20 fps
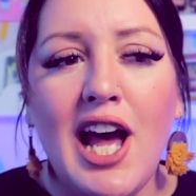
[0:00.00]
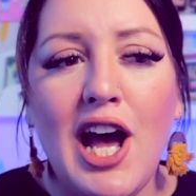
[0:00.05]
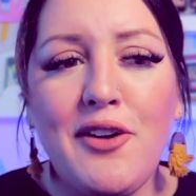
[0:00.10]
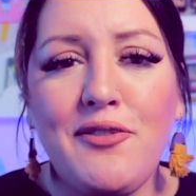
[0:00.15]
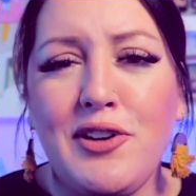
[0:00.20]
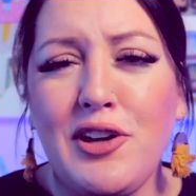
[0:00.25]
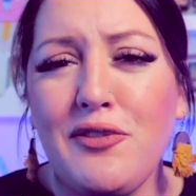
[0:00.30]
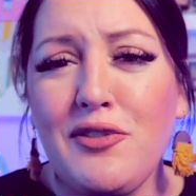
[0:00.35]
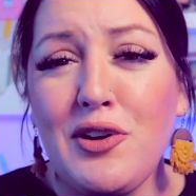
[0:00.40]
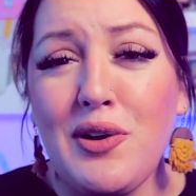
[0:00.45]

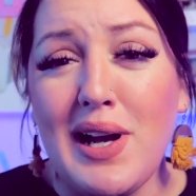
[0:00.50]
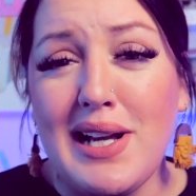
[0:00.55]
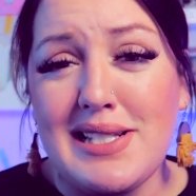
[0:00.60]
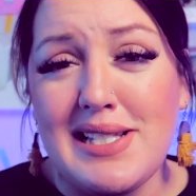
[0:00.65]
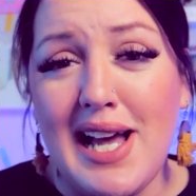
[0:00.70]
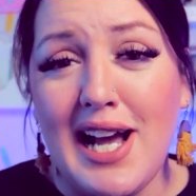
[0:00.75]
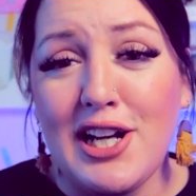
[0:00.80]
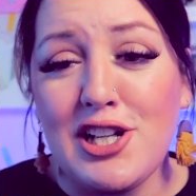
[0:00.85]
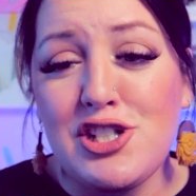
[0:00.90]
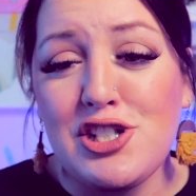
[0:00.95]
A few of you guys
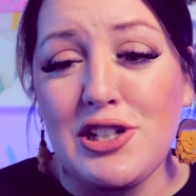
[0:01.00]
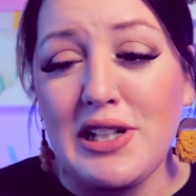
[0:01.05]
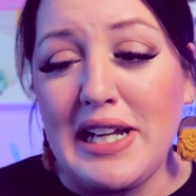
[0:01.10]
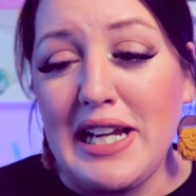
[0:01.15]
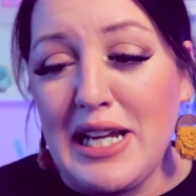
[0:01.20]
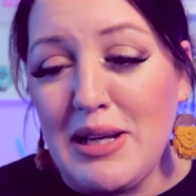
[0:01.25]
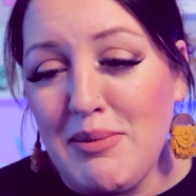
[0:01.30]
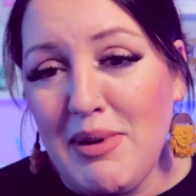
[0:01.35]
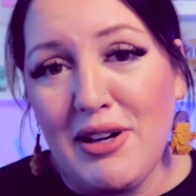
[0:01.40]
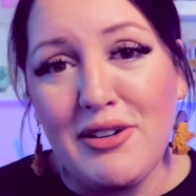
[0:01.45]

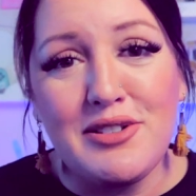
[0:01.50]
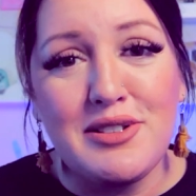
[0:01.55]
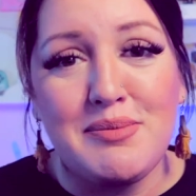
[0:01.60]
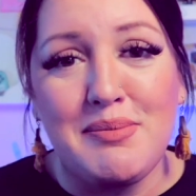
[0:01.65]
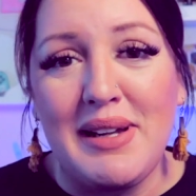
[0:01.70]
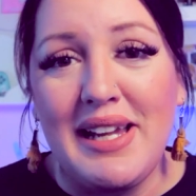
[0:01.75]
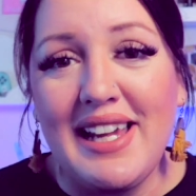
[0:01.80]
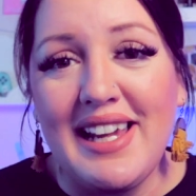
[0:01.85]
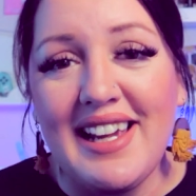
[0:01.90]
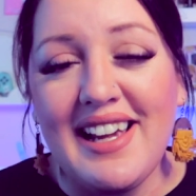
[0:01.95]
actually emailed
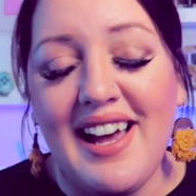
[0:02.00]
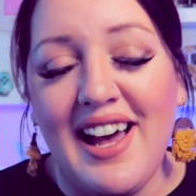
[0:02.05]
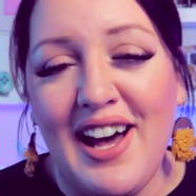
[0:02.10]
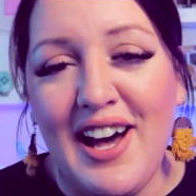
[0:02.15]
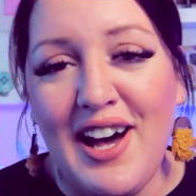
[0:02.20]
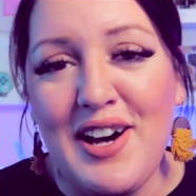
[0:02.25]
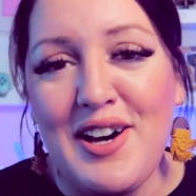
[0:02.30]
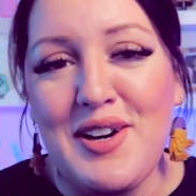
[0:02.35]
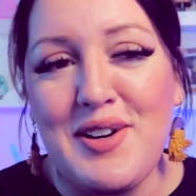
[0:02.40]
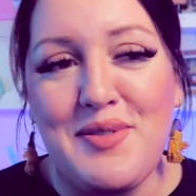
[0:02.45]
me
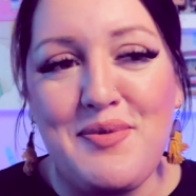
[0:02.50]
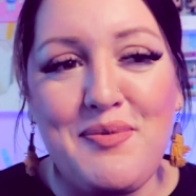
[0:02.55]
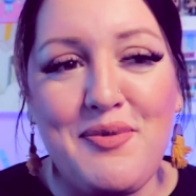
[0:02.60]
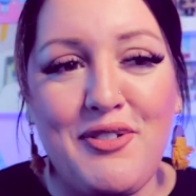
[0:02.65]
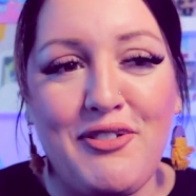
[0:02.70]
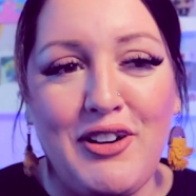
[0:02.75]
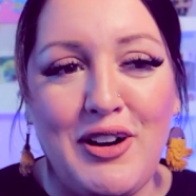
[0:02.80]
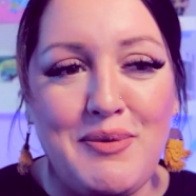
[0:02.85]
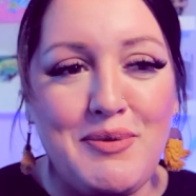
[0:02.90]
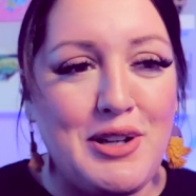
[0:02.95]

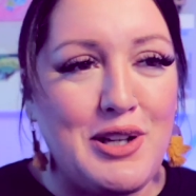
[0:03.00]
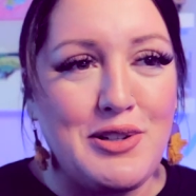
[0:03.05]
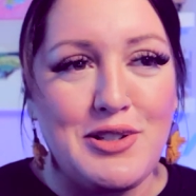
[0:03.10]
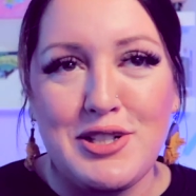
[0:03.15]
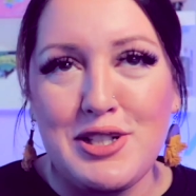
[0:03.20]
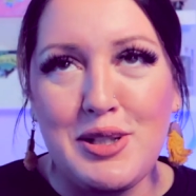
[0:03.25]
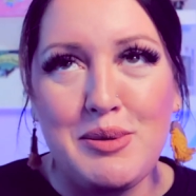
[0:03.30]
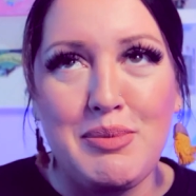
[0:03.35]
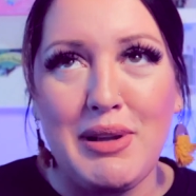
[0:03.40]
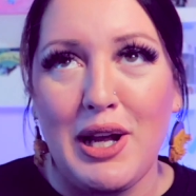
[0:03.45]
from
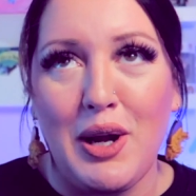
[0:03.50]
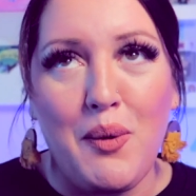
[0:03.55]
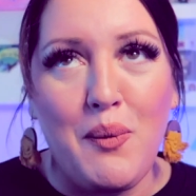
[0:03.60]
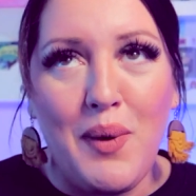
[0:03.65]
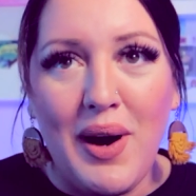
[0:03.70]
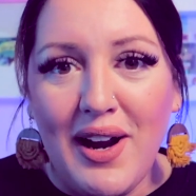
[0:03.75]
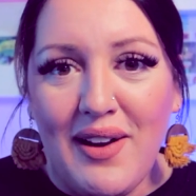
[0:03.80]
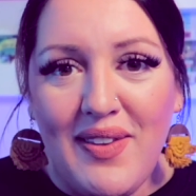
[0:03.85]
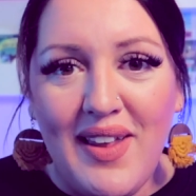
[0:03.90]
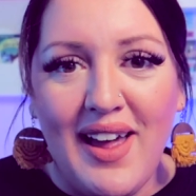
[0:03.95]
YouTube, like,
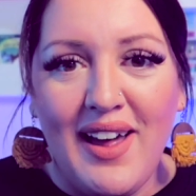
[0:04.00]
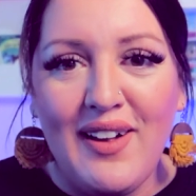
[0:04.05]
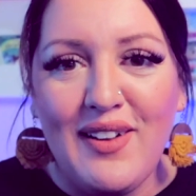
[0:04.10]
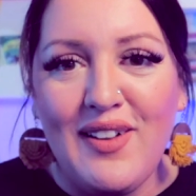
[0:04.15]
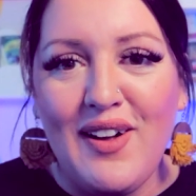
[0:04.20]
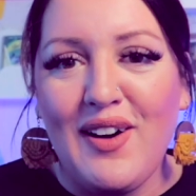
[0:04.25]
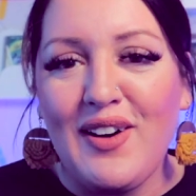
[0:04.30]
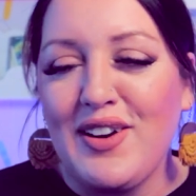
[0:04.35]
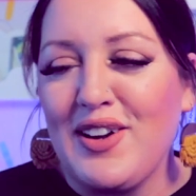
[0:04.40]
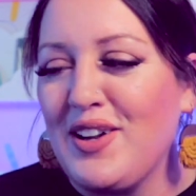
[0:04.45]
where the hell
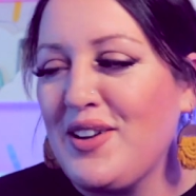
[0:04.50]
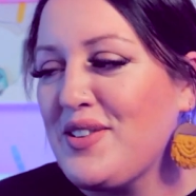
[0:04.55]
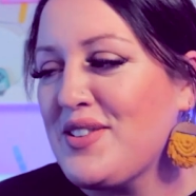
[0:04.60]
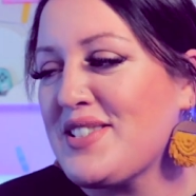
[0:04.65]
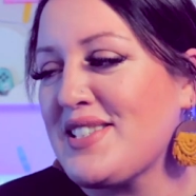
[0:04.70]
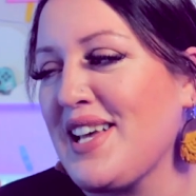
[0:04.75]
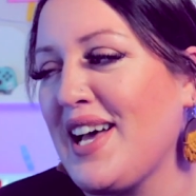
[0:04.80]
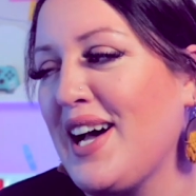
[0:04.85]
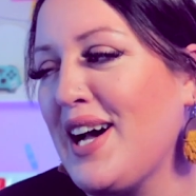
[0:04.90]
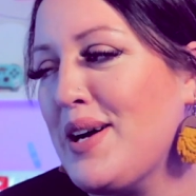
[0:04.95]
are you,
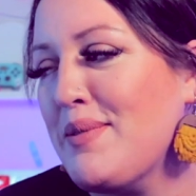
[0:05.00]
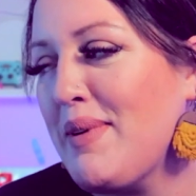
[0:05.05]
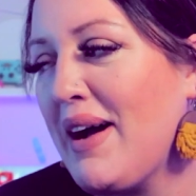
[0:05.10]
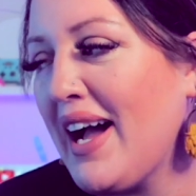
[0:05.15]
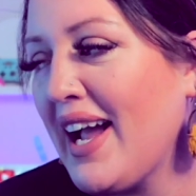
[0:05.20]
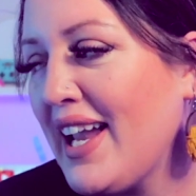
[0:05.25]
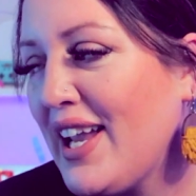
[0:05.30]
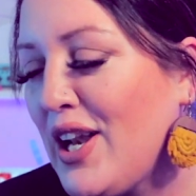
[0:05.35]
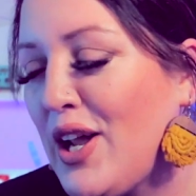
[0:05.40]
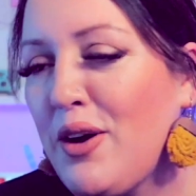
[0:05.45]
Sab?
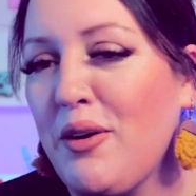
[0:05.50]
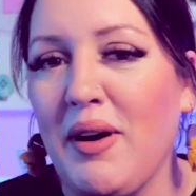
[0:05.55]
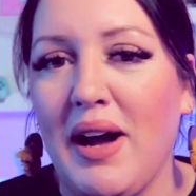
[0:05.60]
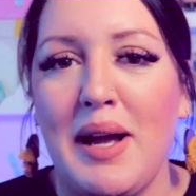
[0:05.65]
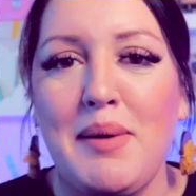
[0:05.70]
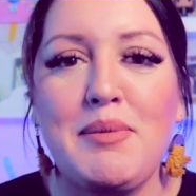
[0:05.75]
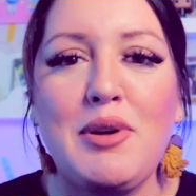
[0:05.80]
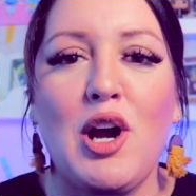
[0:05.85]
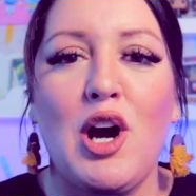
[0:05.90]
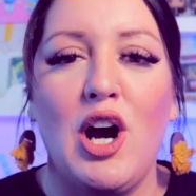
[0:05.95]
I know,
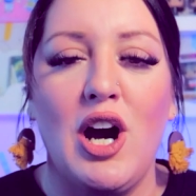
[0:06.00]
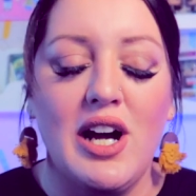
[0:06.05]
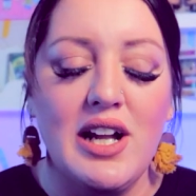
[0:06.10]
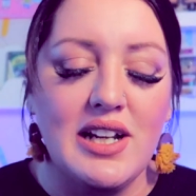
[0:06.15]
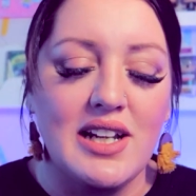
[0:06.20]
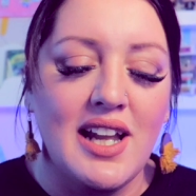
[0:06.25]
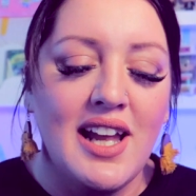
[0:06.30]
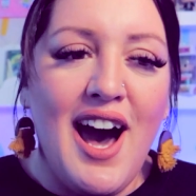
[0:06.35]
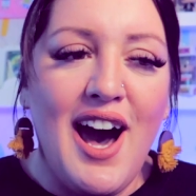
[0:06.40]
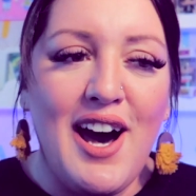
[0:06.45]
I'm gone.